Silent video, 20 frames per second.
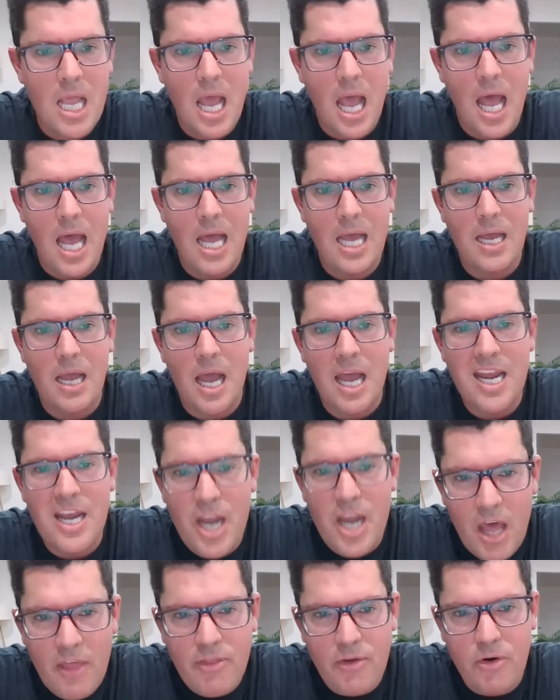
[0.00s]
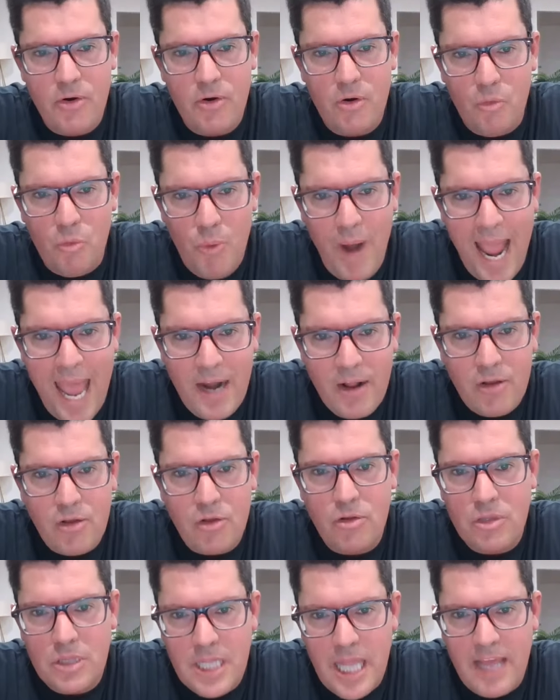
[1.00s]
Uh, another
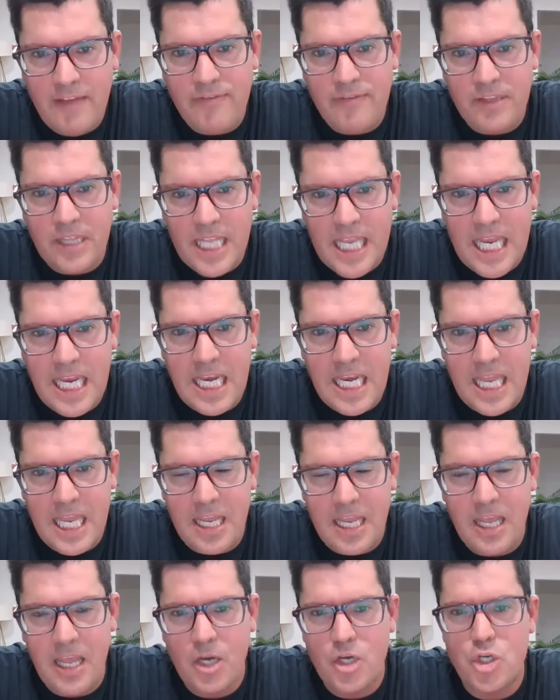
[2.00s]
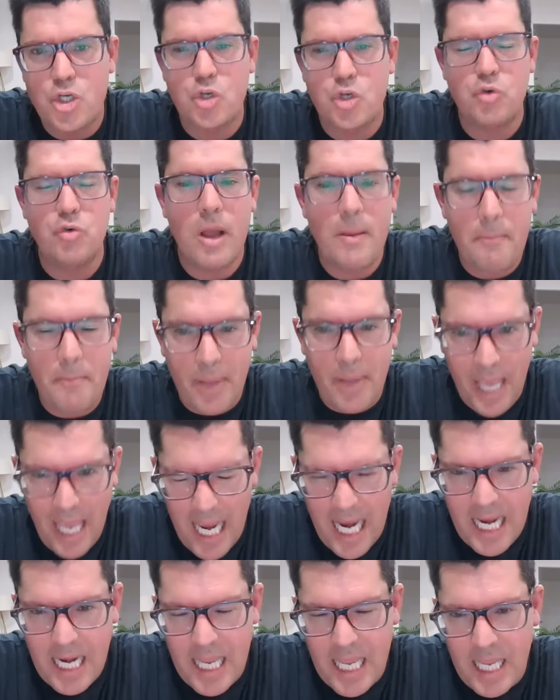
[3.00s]
radical left-leaning,
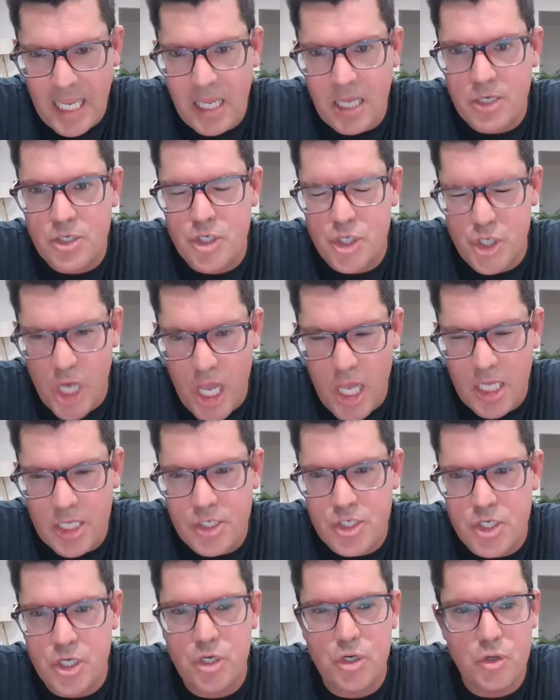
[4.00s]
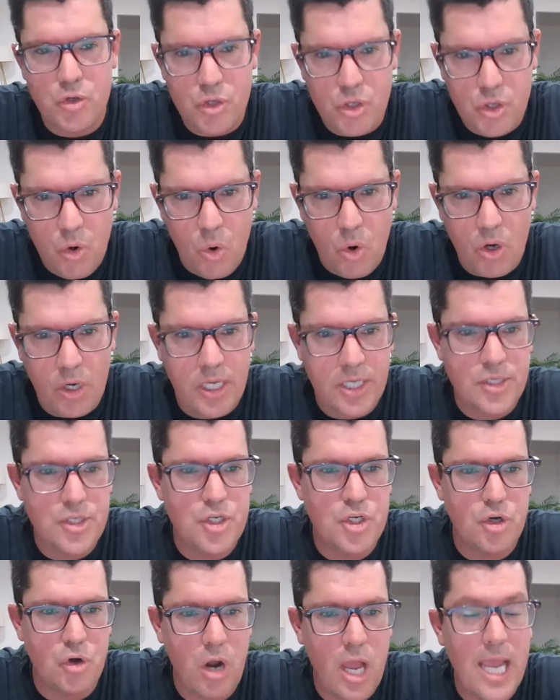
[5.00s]
Trump-hating judge in New York is
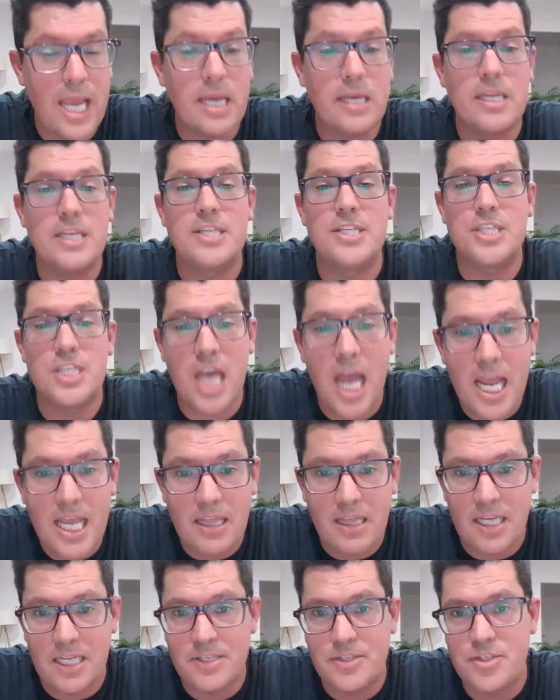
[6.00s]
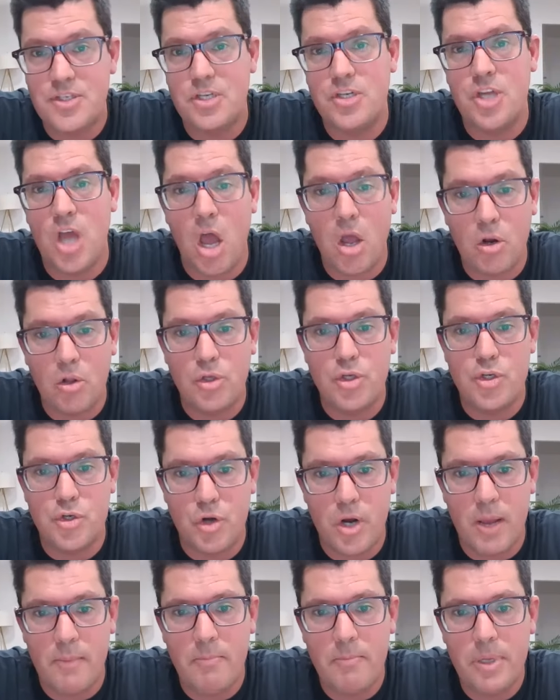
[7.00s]
trying to silence Donald
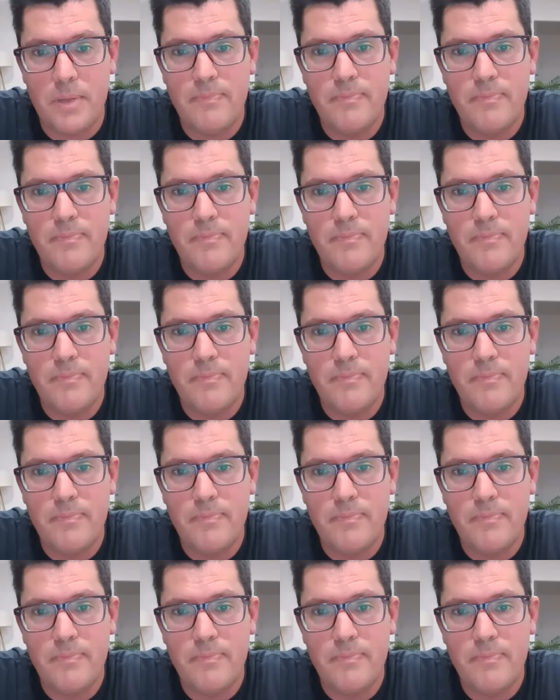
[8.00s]
Trump.